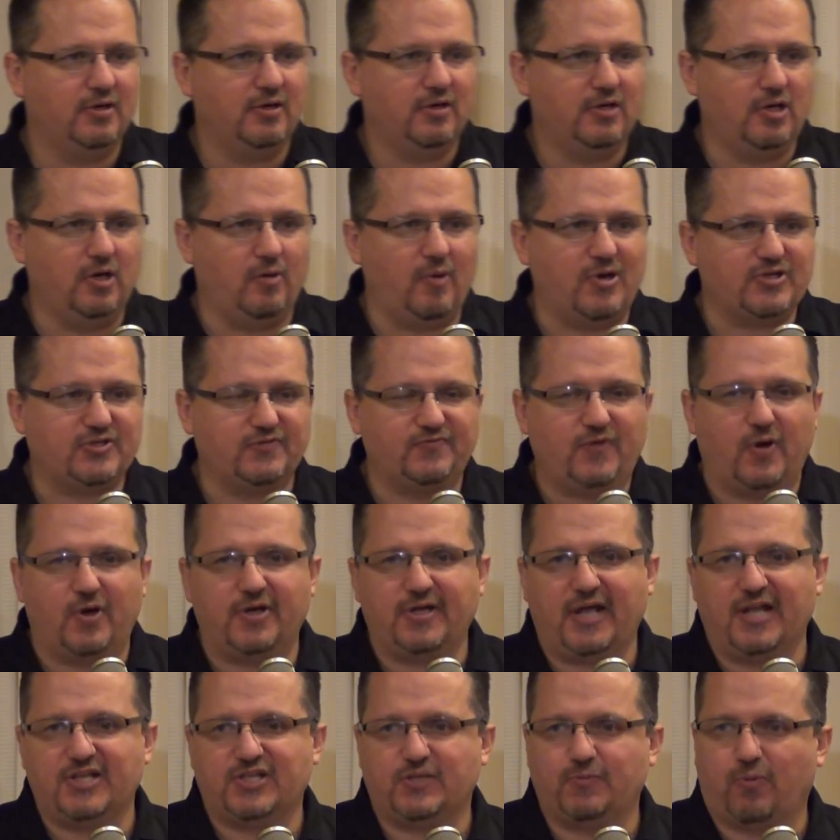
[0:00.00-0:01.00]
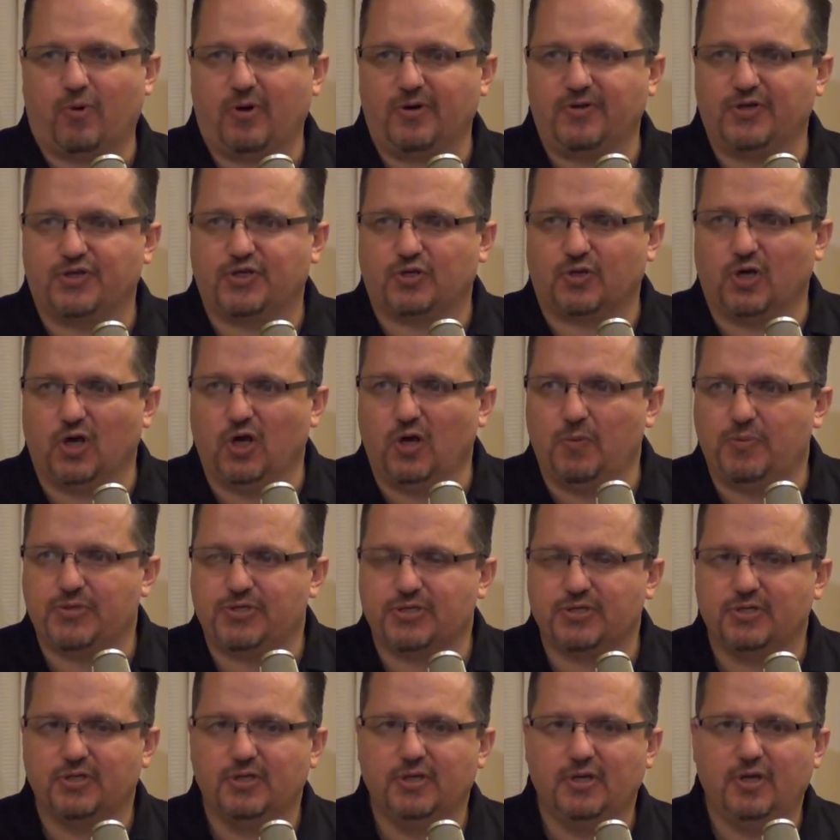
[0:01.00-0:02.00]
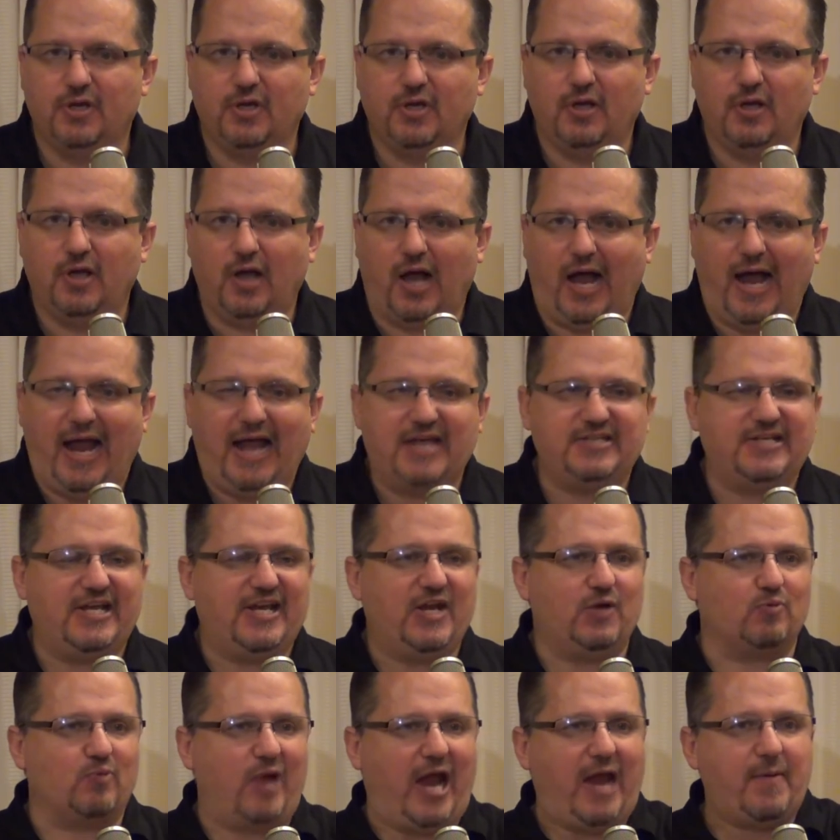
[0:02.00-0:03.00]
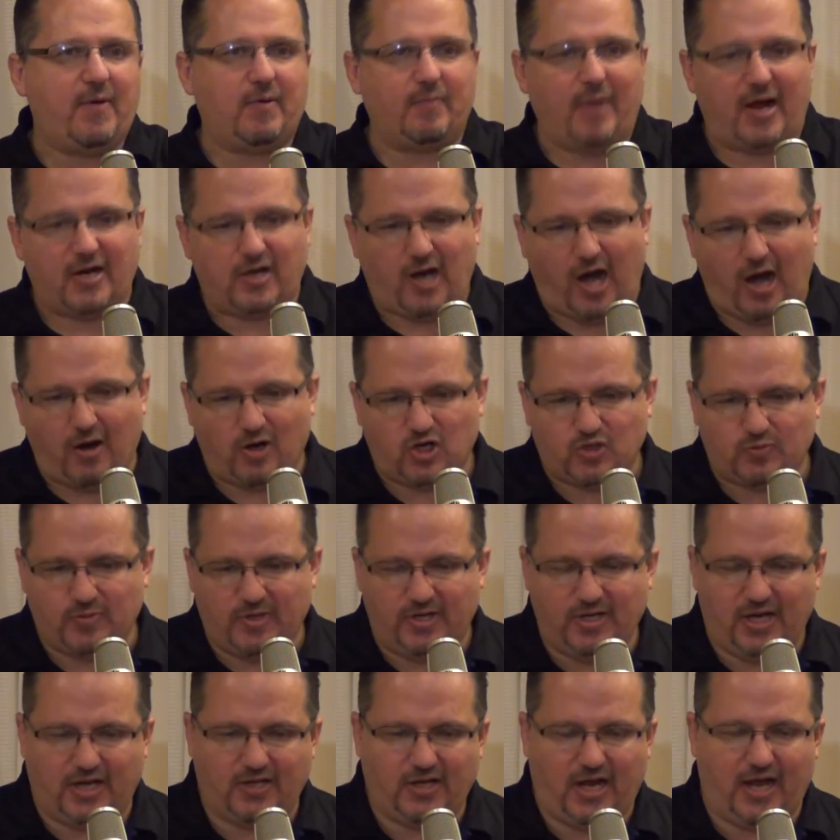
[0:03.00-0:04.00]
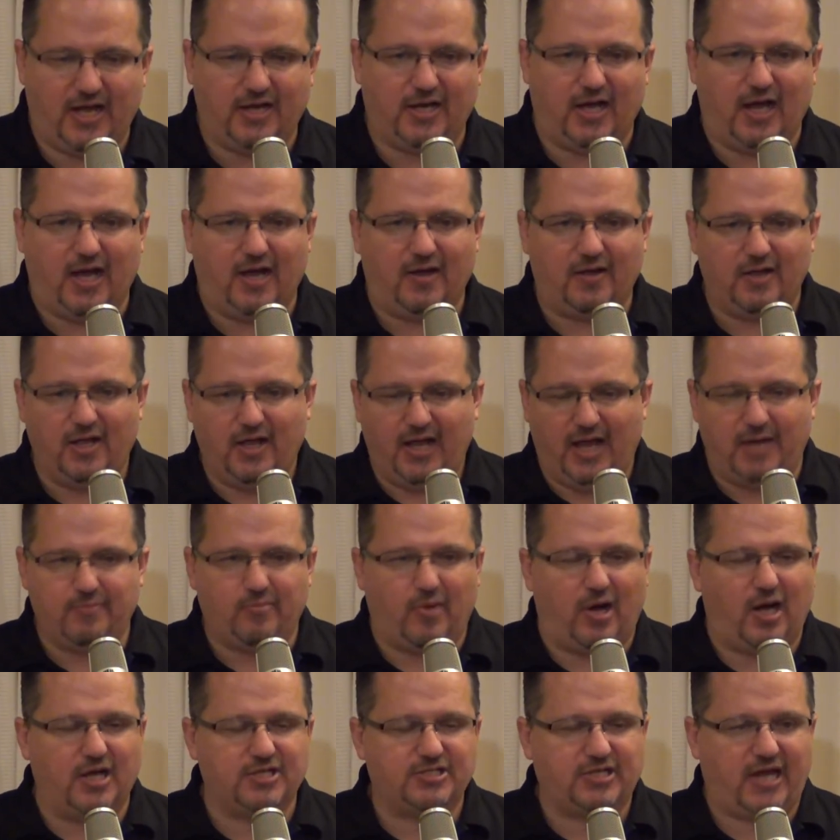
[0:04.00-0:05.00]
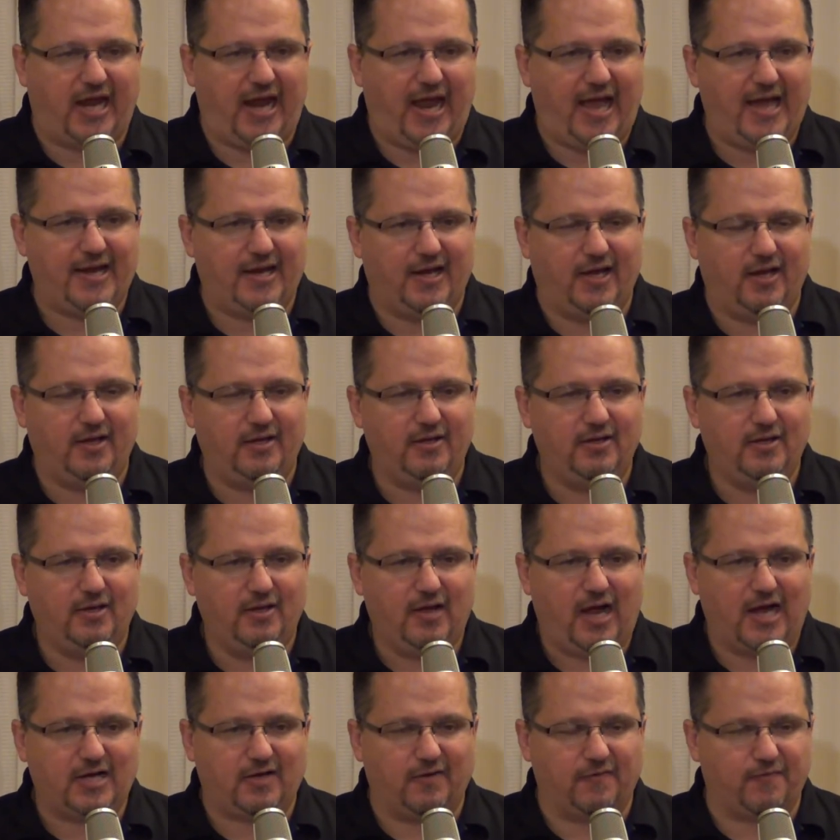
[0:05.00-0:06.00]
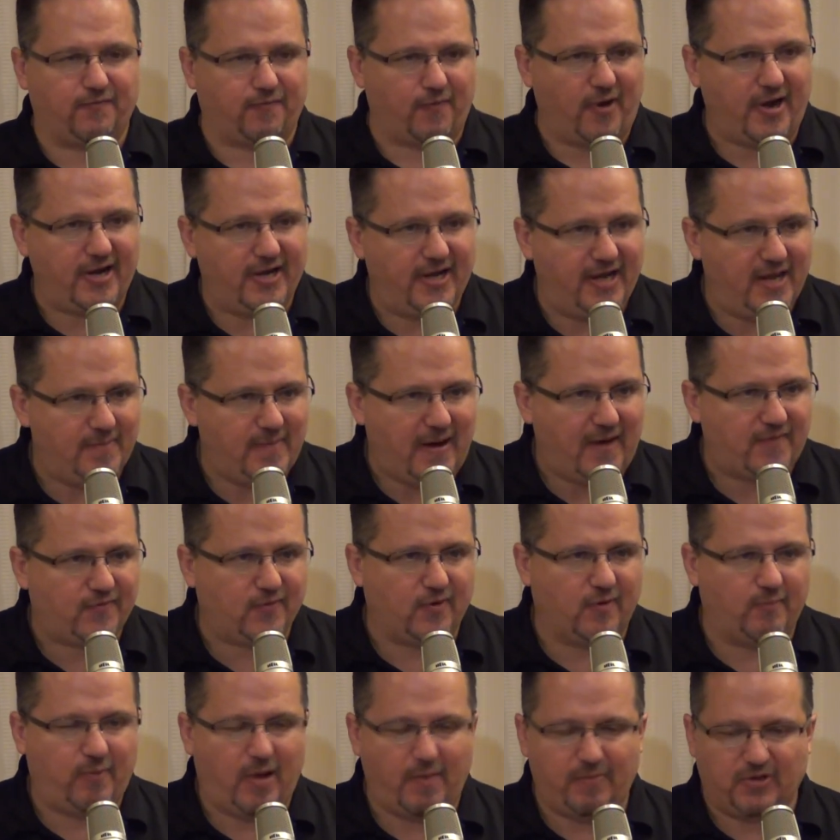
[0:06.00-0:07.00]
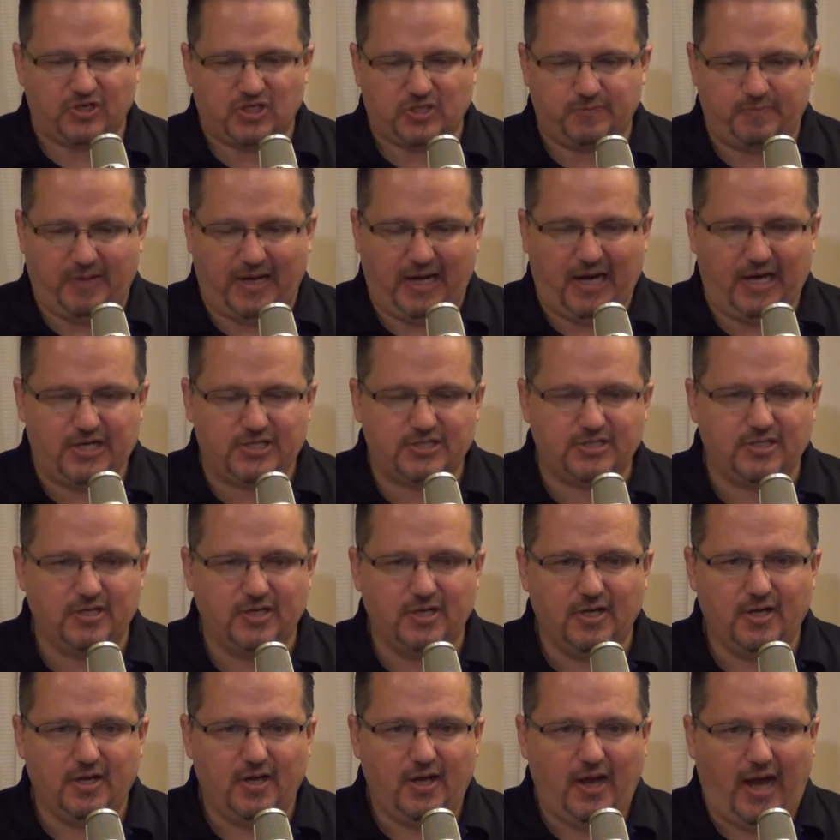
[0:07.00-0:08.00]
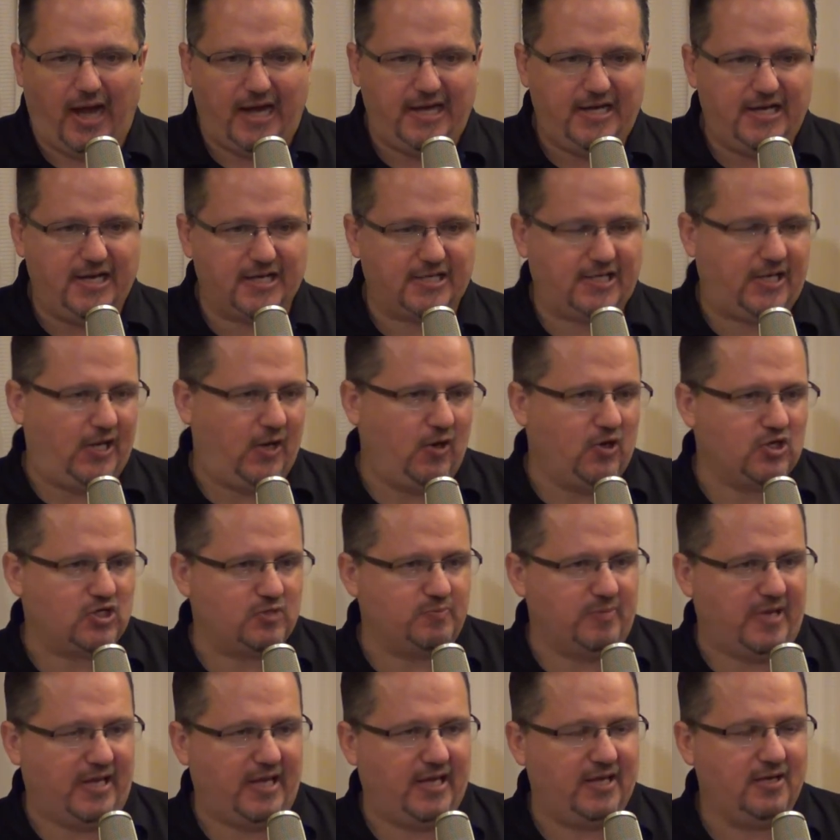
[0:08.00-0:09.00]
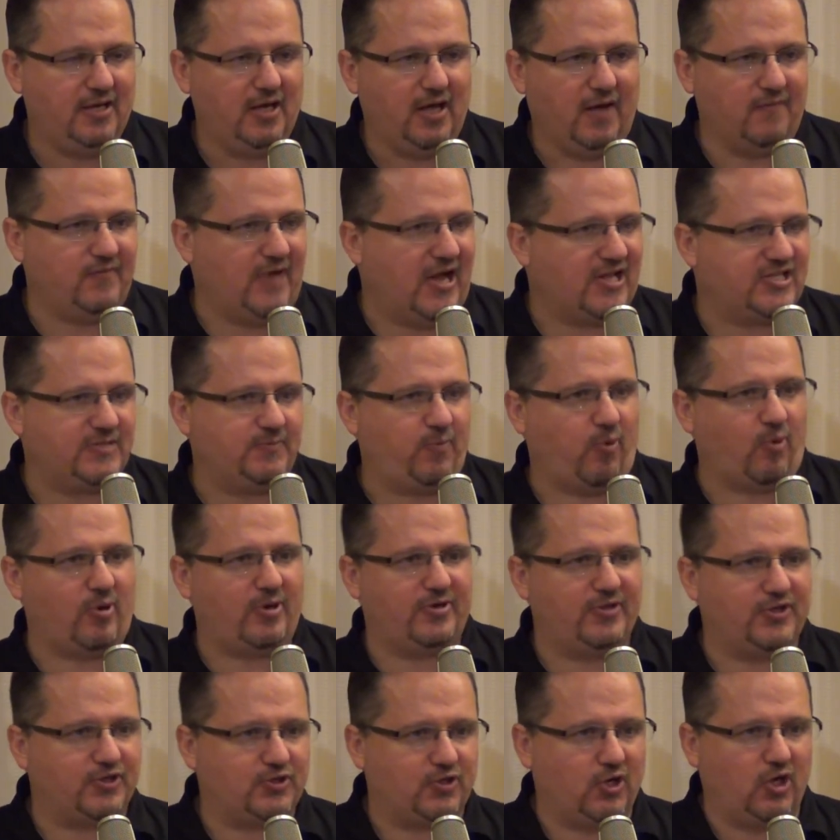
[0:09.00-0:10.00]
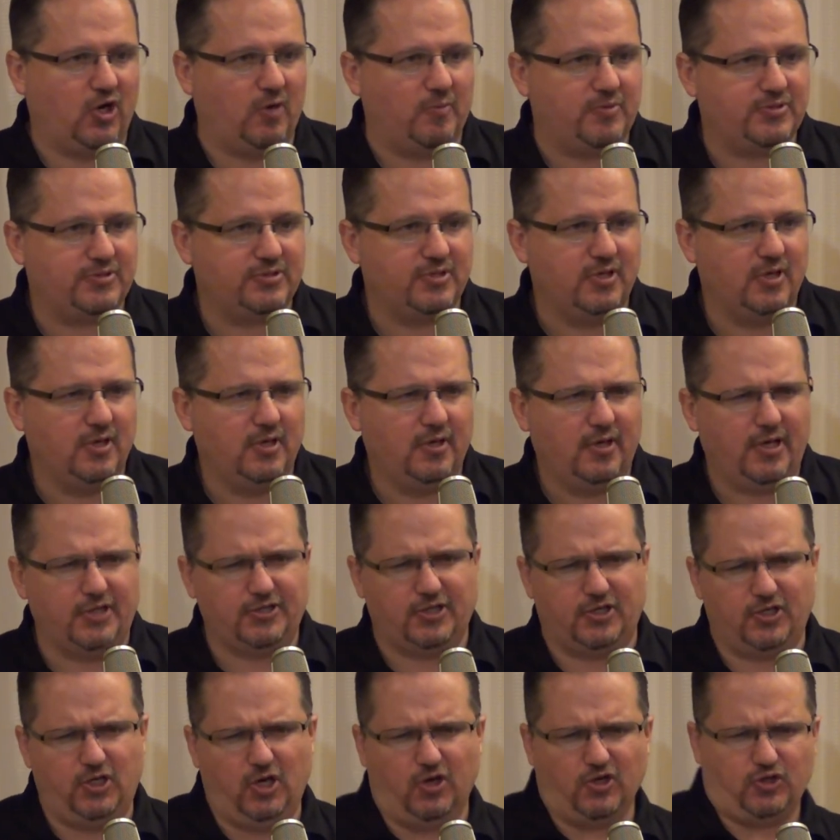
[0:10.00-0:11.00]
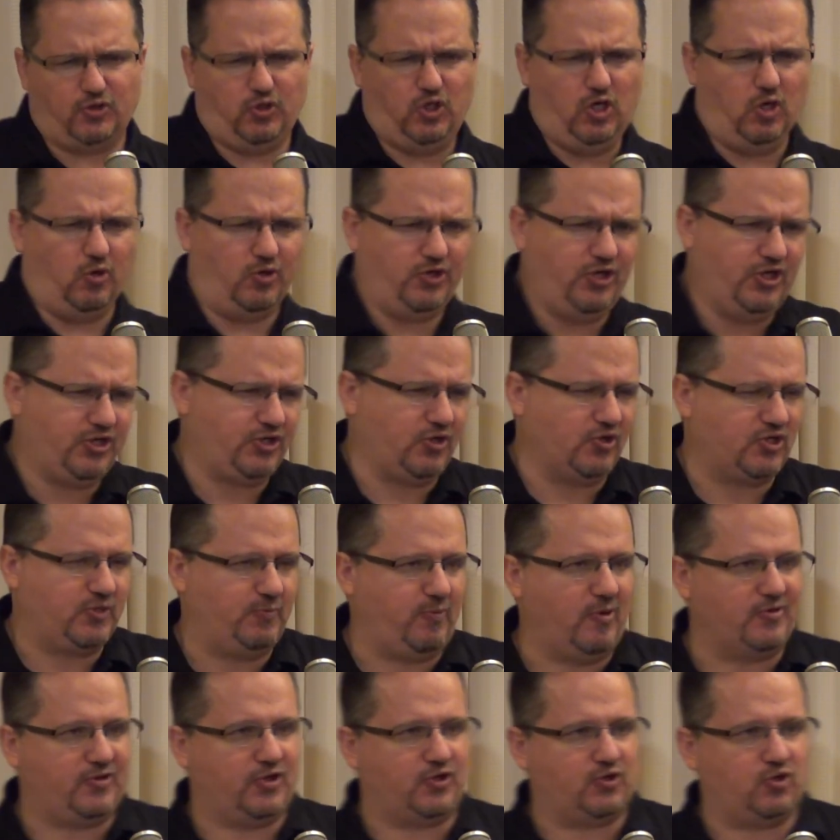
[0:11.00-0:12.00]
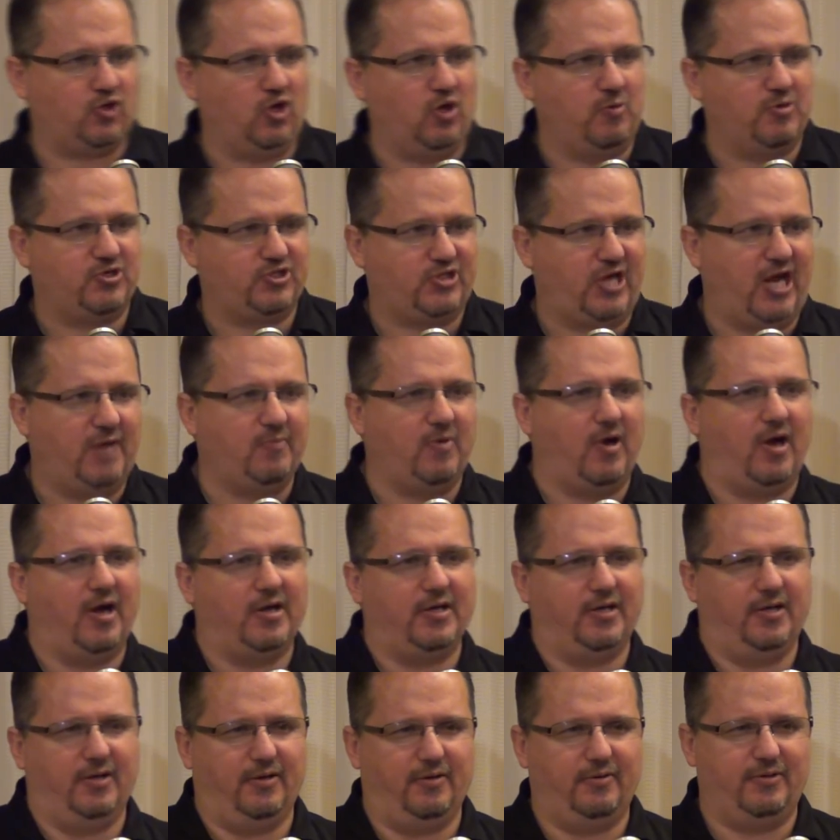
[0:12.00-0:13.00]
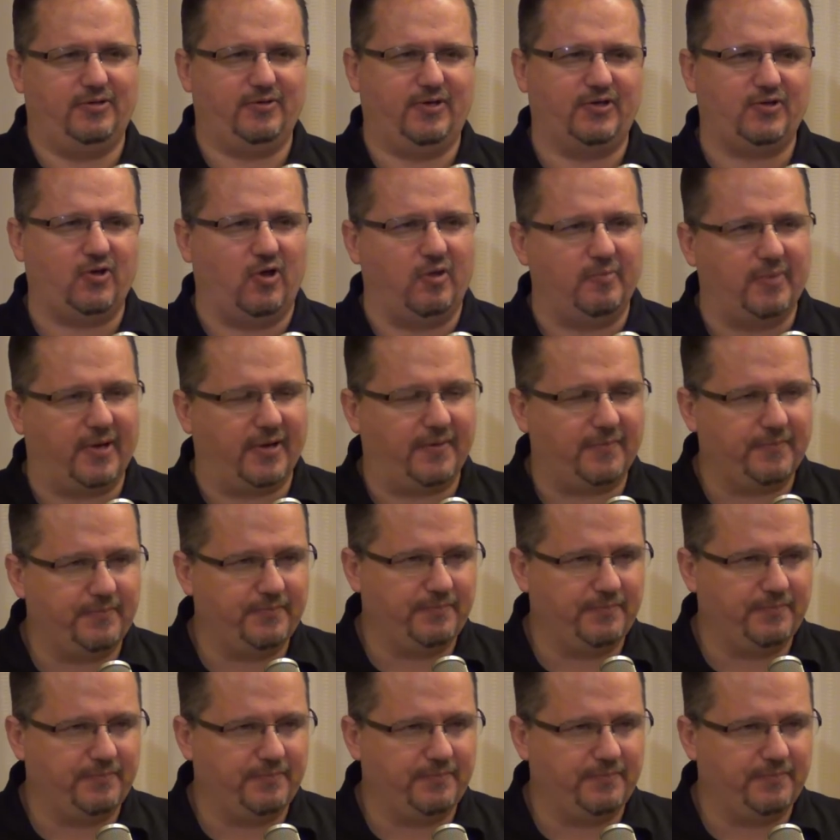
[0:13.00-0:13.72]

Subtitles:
No one wants to vote against supporting the troops. I had Denny Rayford, my congressman in Montana. I confronted him after a public speech, and he accused me of not supporting the troops. He said, you just don't support the troops. Shame on you. That's what he told me.